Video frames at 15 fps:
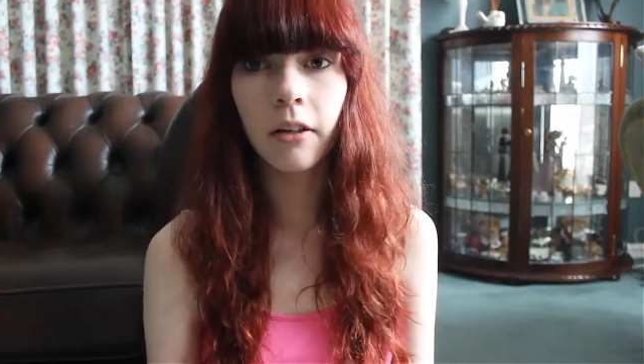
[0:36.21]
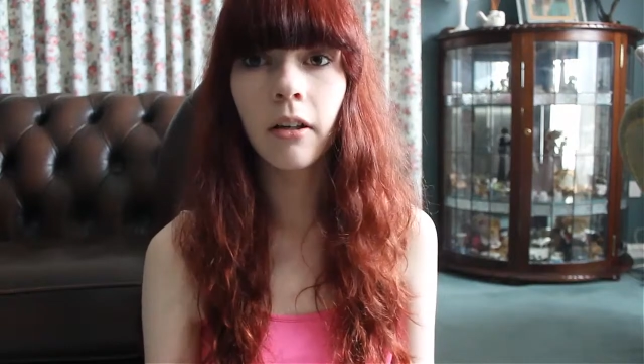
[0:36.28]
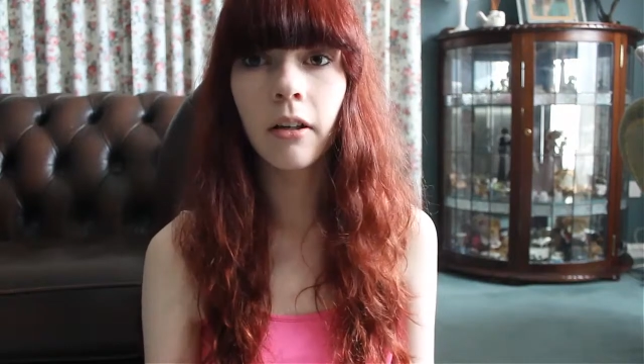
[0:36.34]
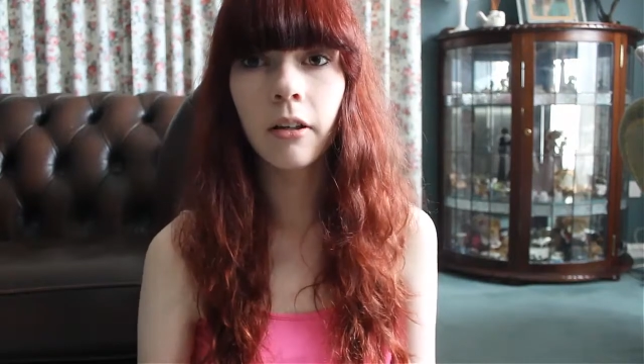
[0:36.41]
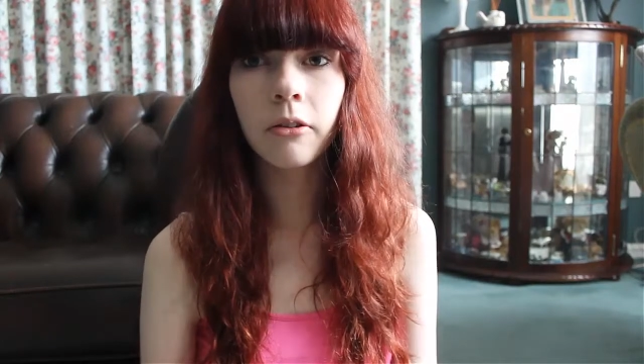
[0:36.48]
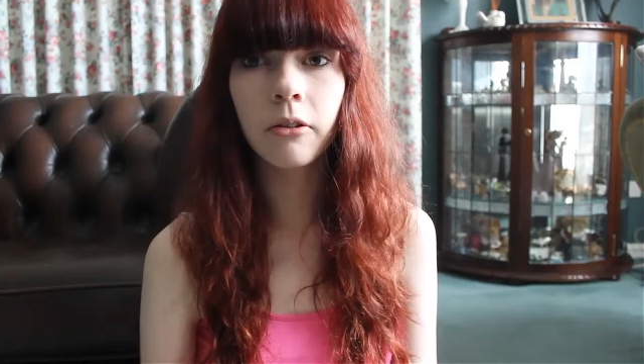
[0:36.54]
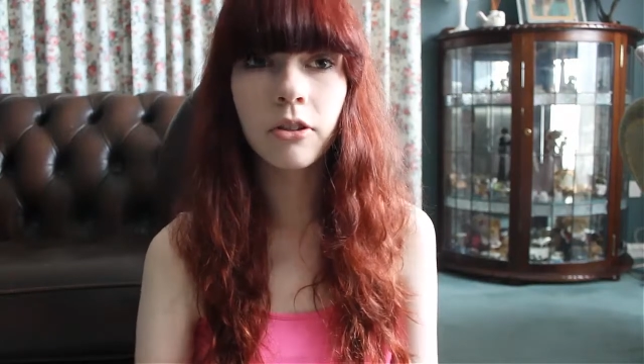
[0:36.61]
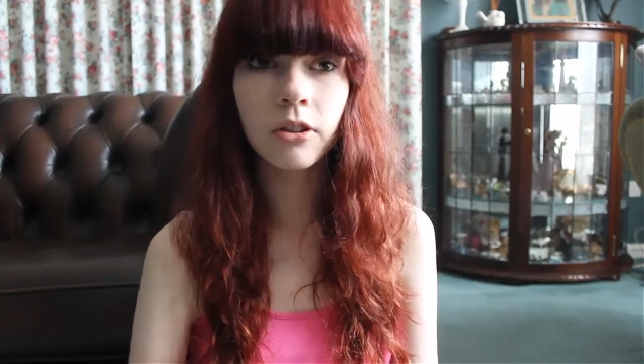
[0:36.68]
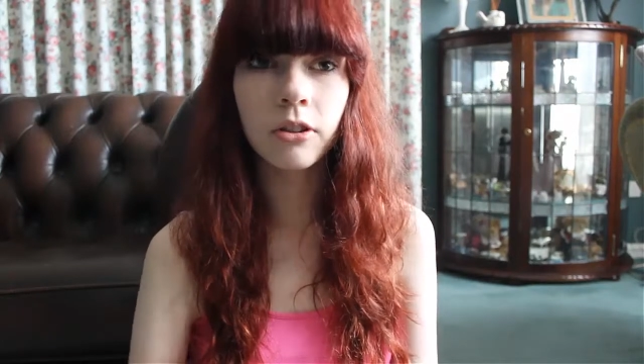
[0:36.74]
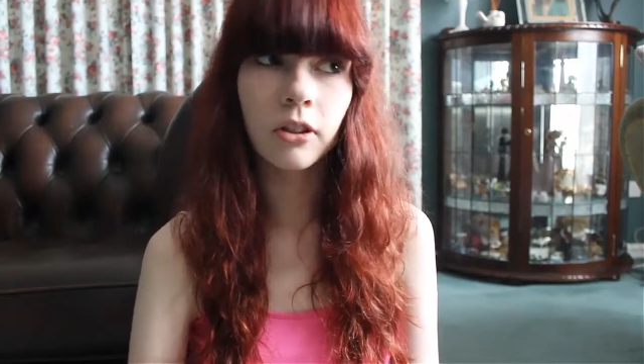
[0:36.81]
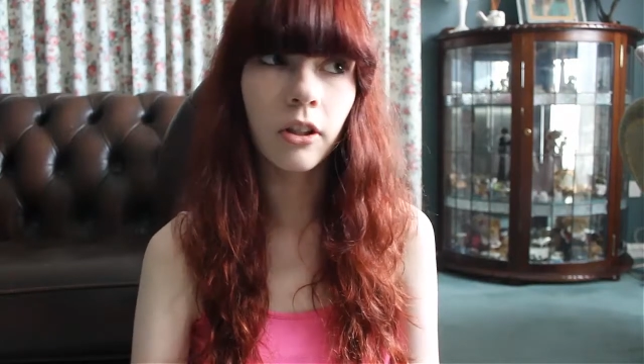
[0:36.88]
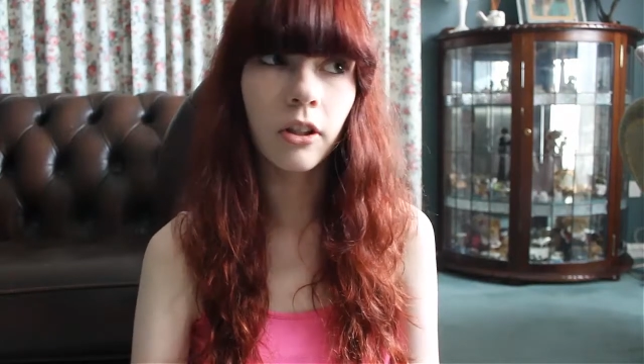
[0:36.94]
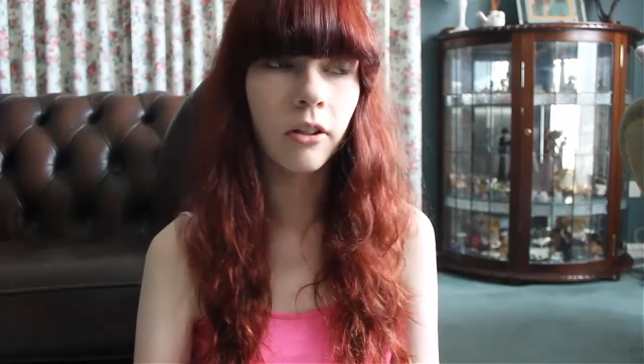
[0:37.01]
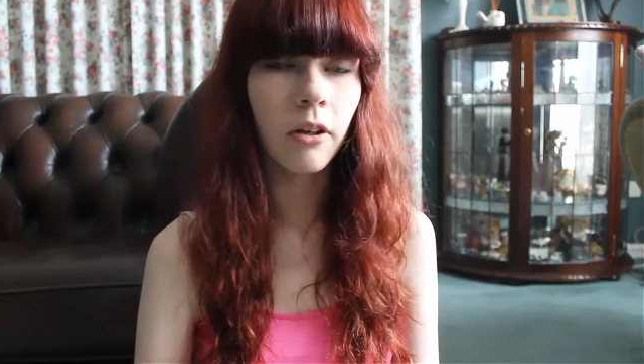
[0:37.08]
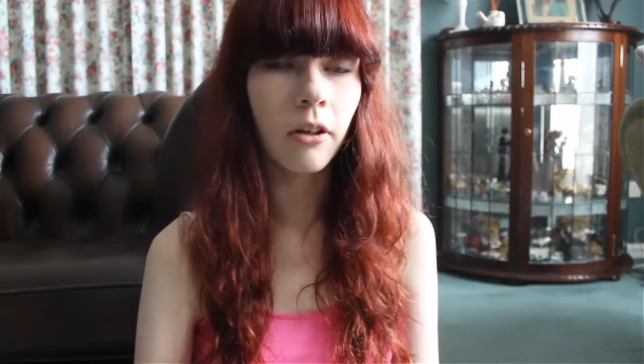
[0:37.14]
I could just, you
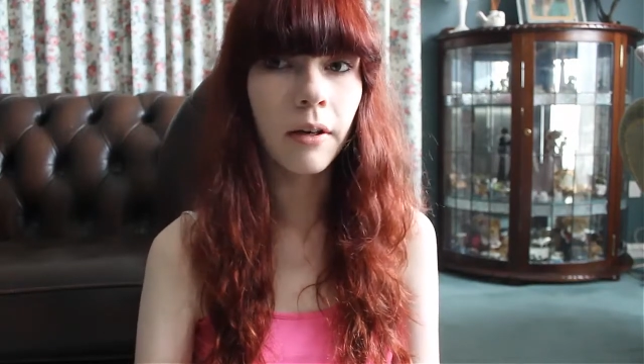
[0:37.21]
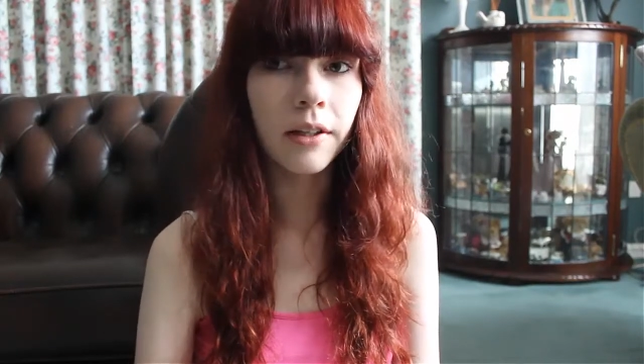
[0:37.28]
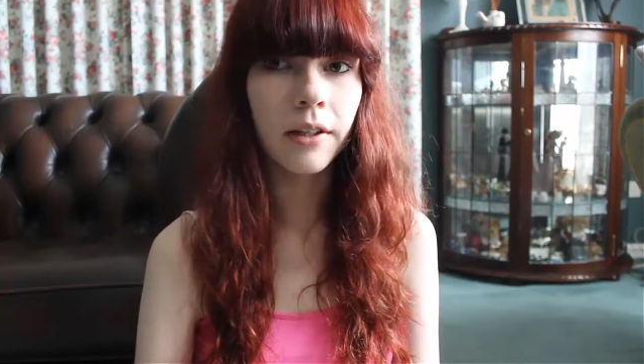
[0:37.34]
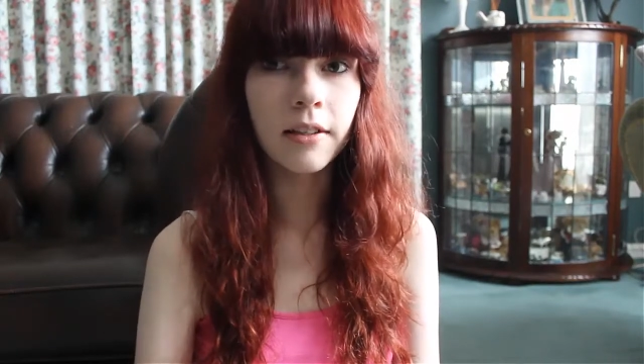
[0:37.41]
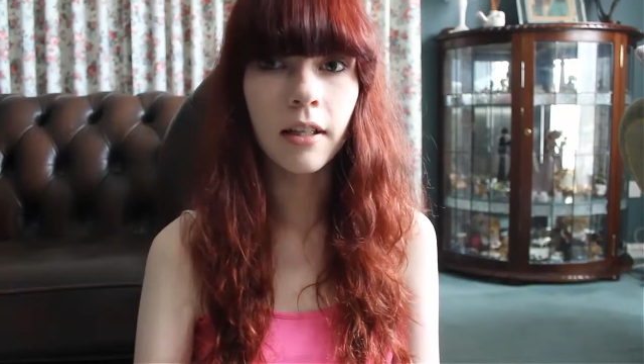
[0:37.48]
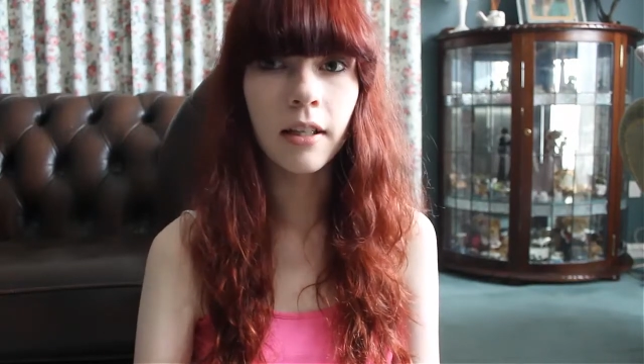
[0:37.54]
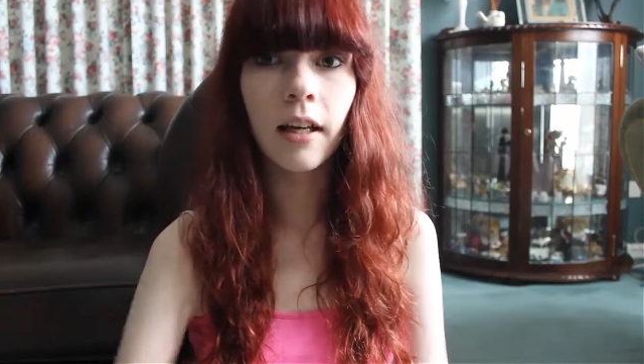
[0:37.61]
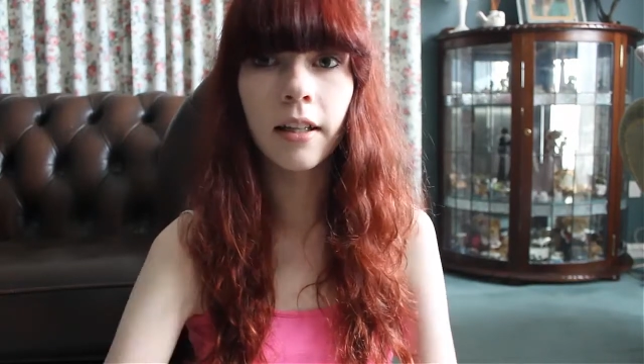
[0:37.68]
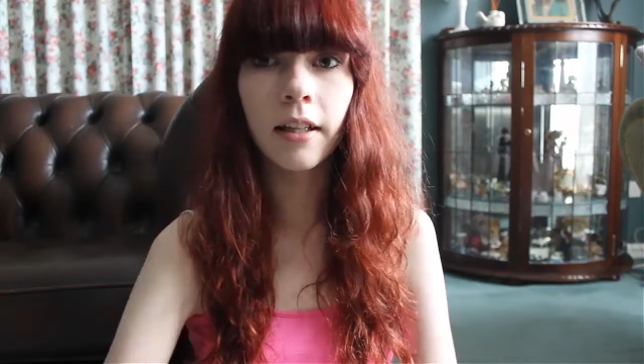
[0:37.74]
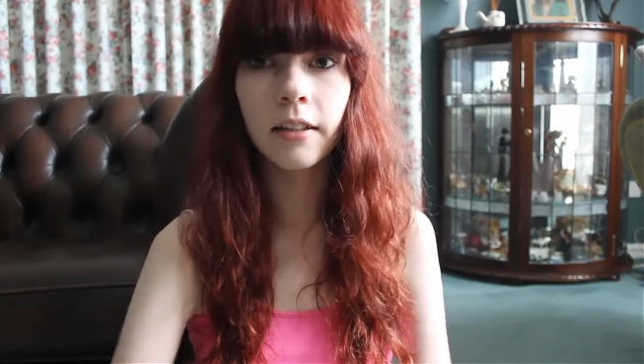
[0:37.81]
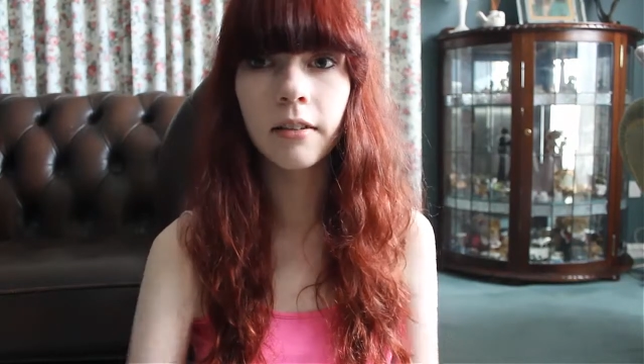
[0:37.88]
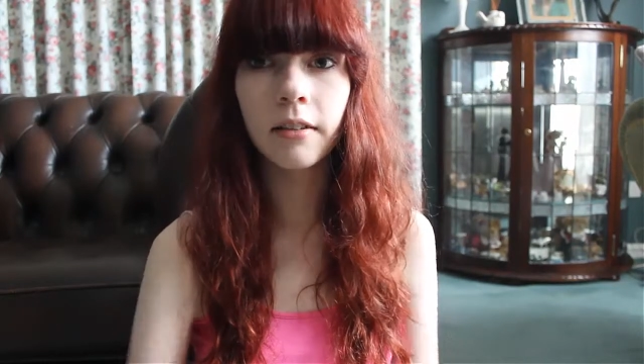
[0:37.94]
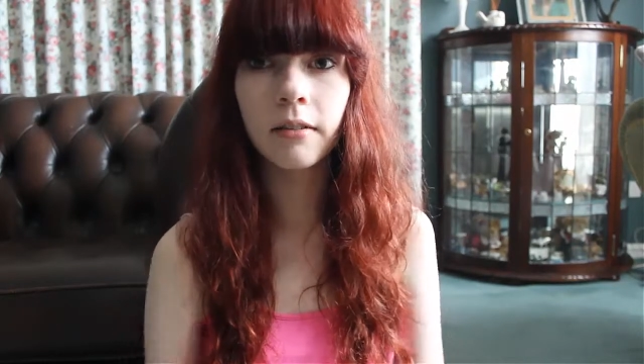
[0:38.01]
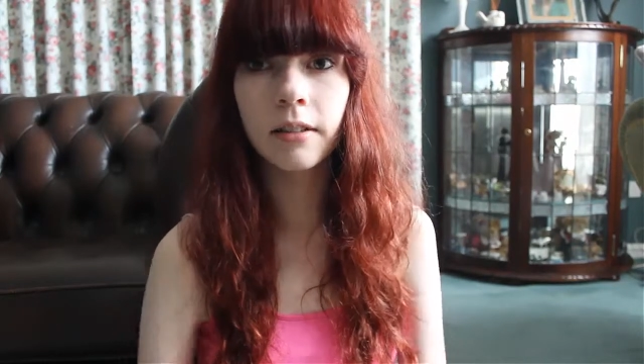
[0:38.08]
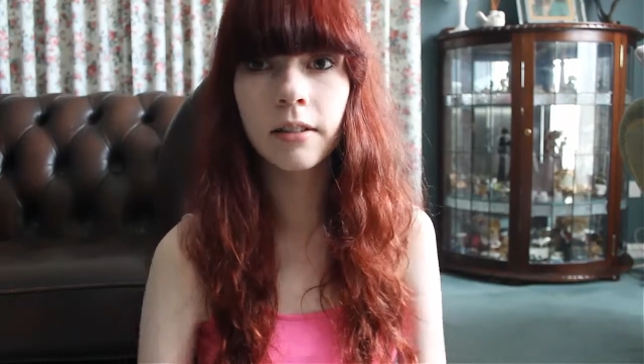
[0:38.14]
know, go outside and